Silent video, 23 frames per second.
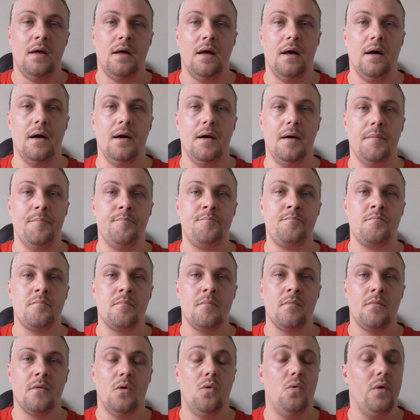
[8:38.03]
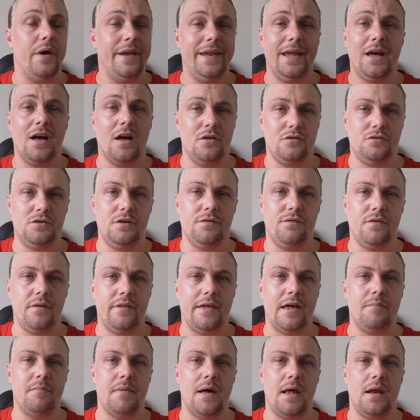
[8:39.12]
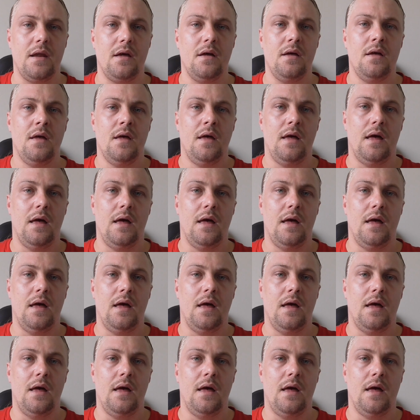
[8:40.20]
or any country for that matter.